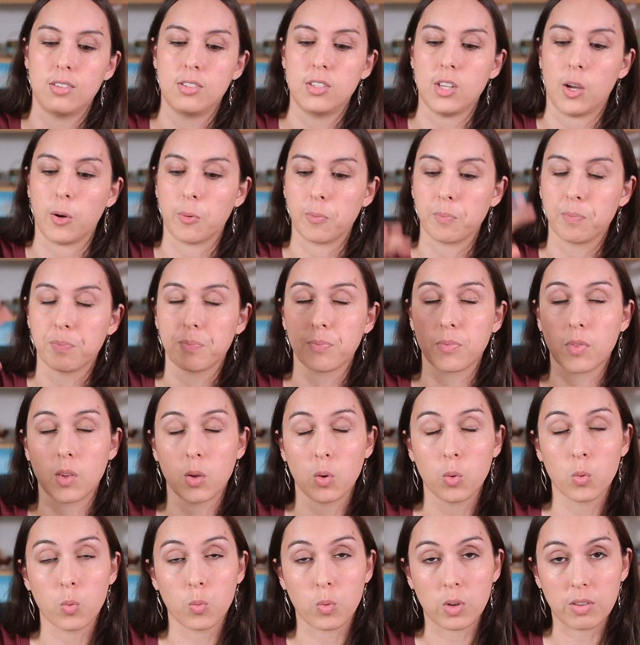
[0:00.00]
So
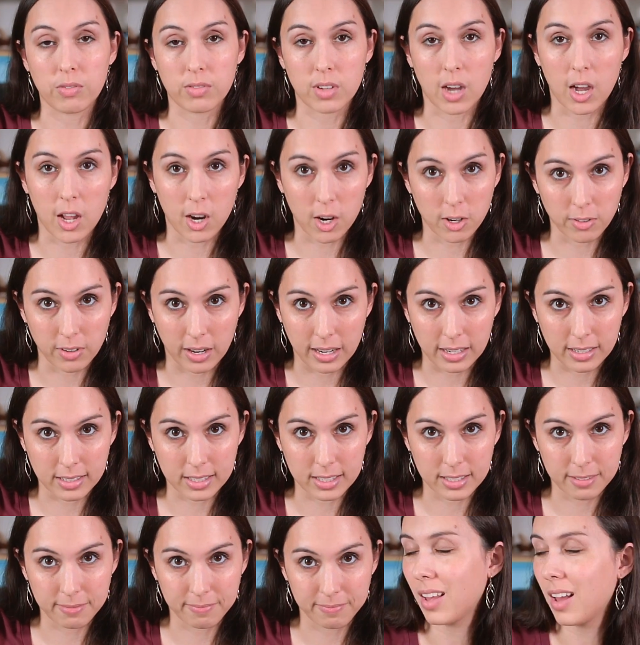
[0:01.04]
we've got our rice.
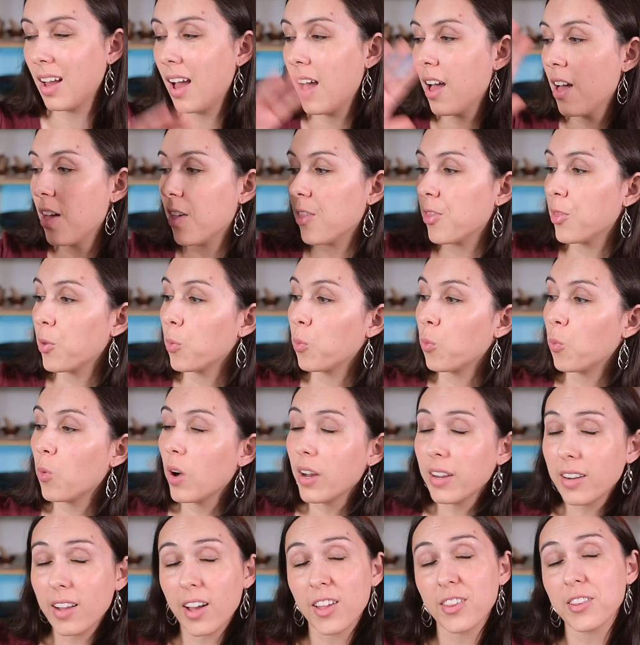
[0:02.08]
The
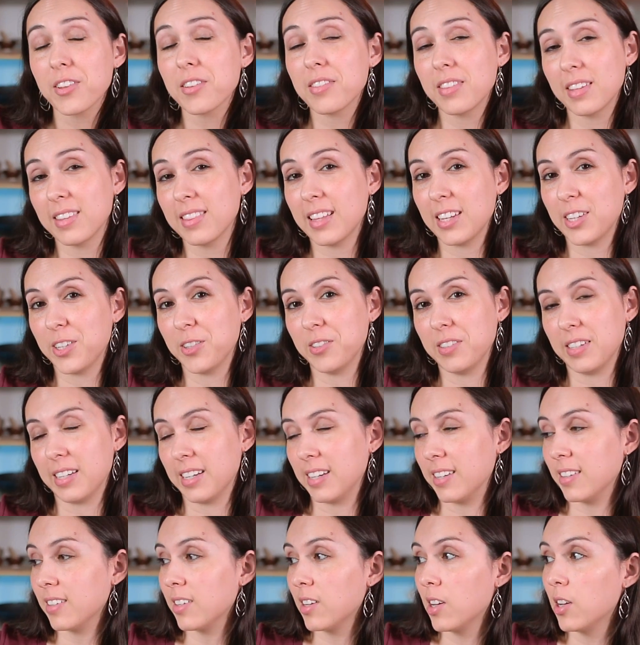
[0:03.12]
one other thing that you
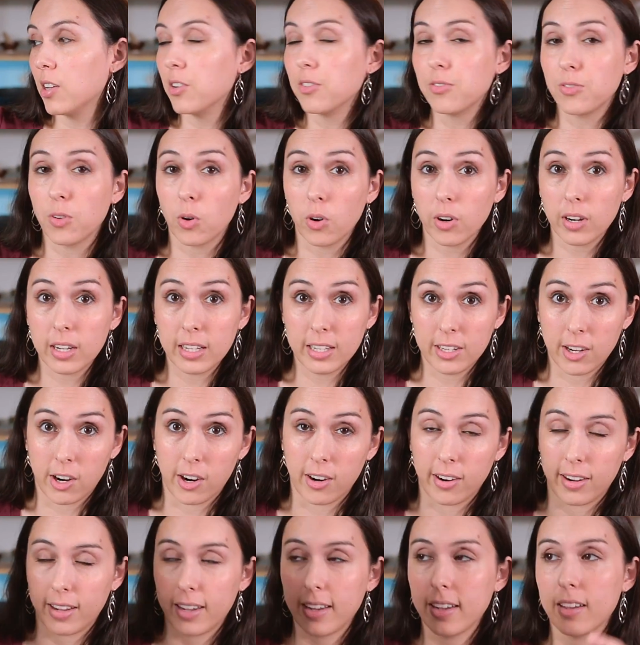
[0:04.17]
need for
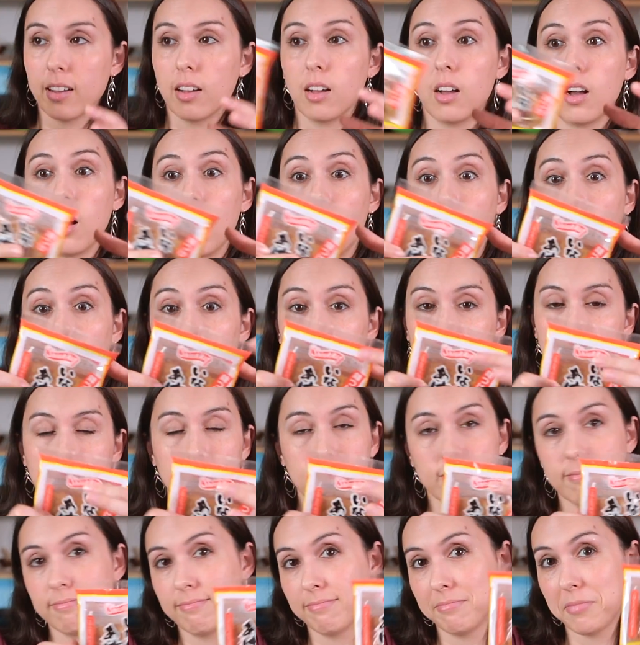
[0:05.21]
Inari are
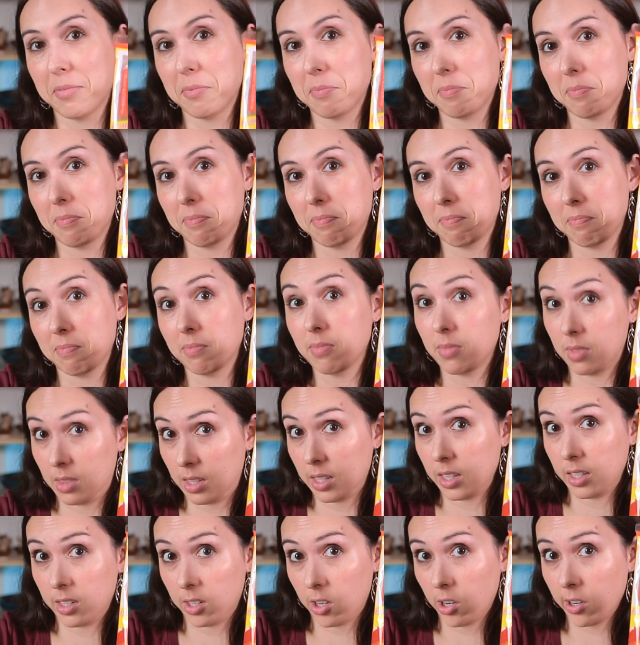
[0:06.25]

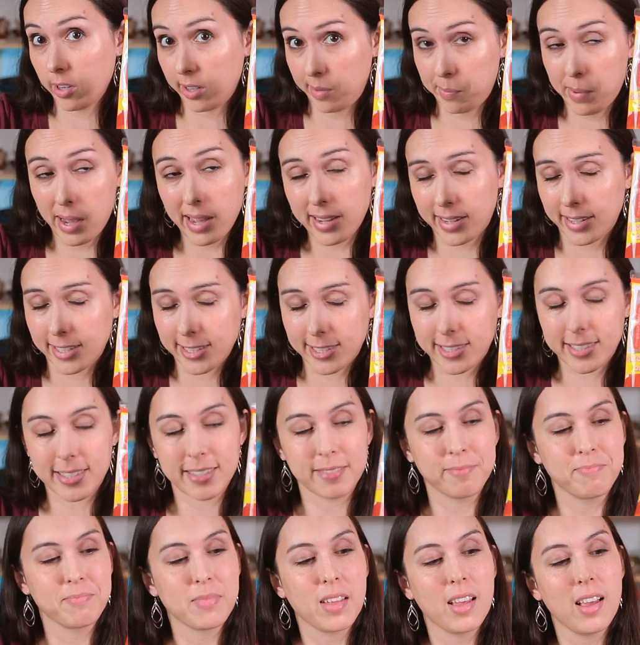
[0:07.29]
the Inari packets.
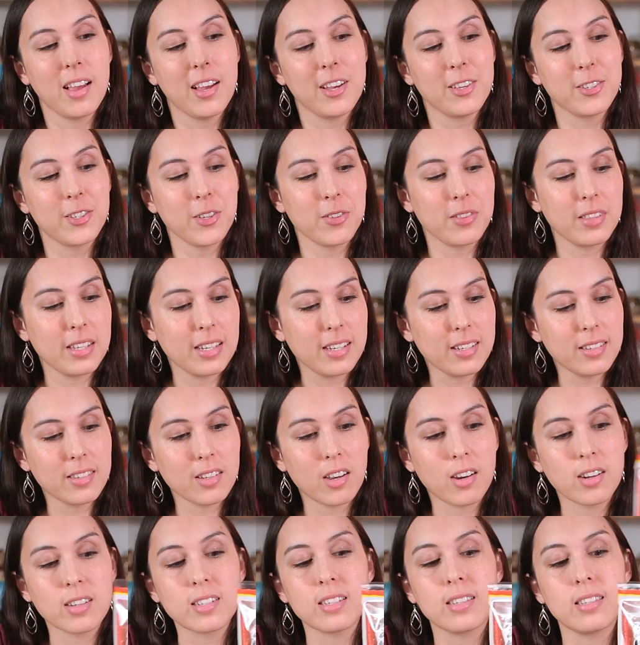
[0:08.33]
So these
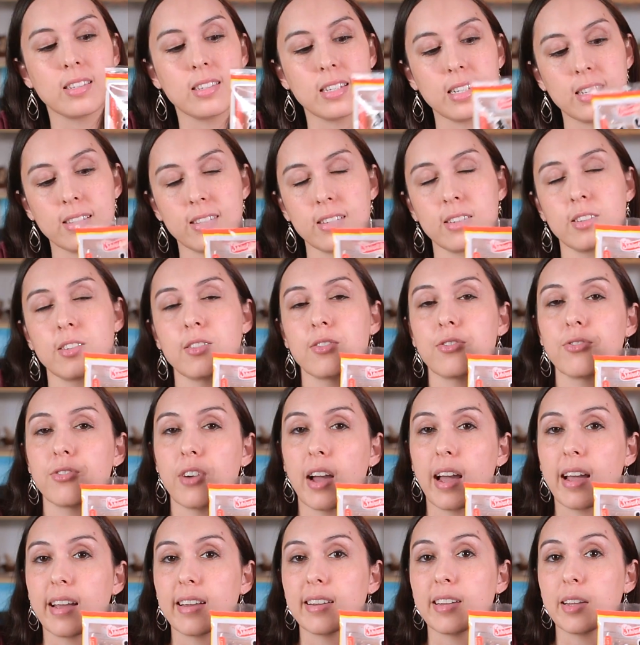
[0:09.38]
are seasoned
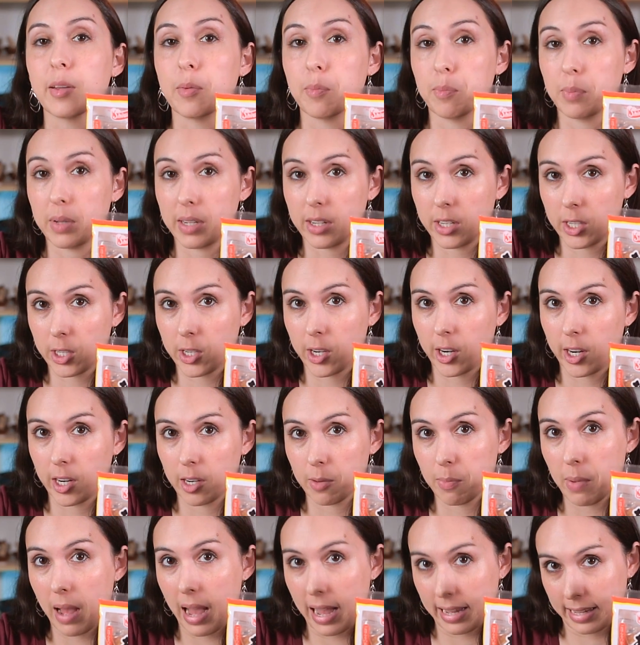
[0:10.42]
fried bean
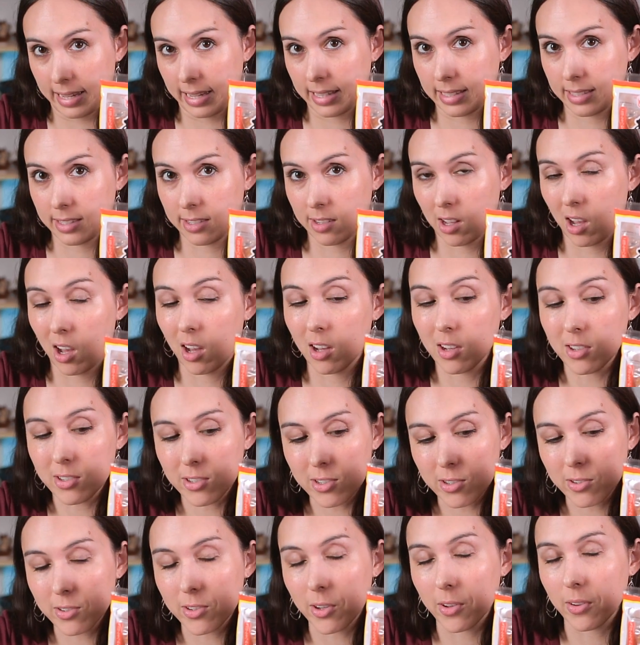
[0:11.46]
curd packets,
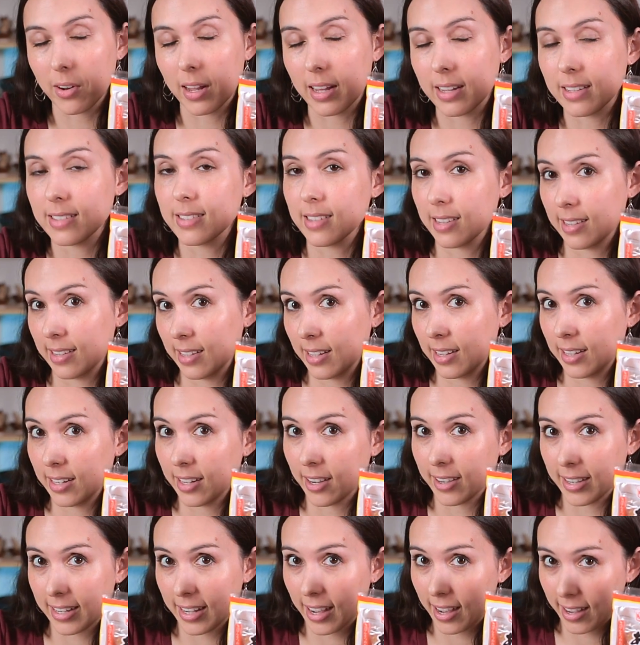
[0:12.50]
also known as
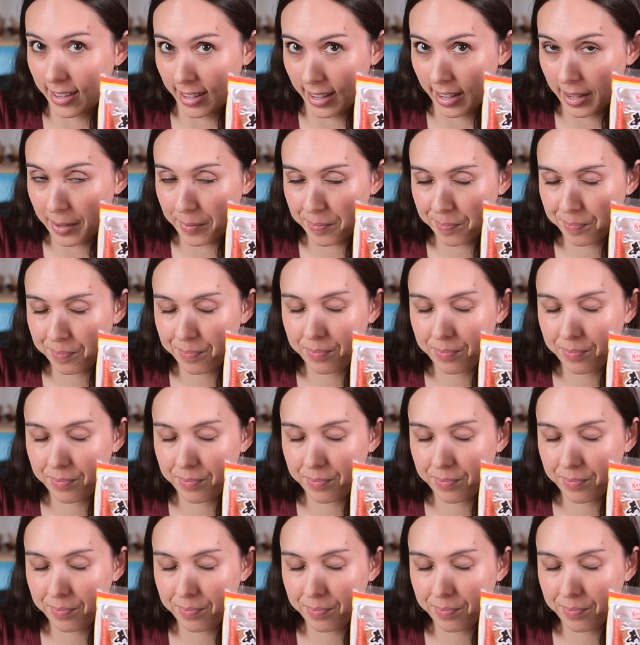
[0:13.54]
Inari age.